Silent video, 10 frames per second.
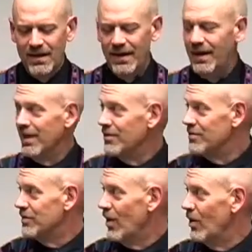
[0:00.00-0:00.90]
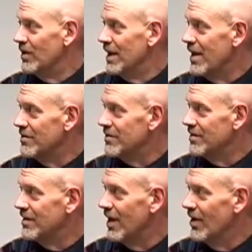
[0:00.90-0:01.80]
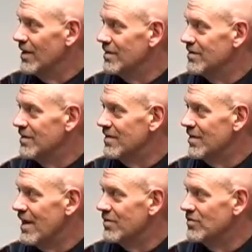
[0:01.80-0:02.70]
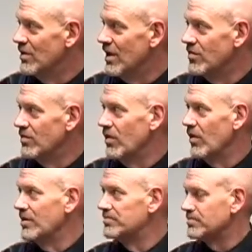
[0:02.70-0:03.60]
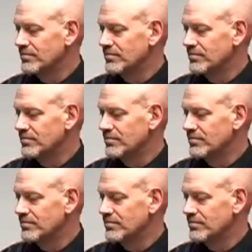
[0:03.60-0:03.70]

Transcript: Uh, so yes, there is the celestial level of glory.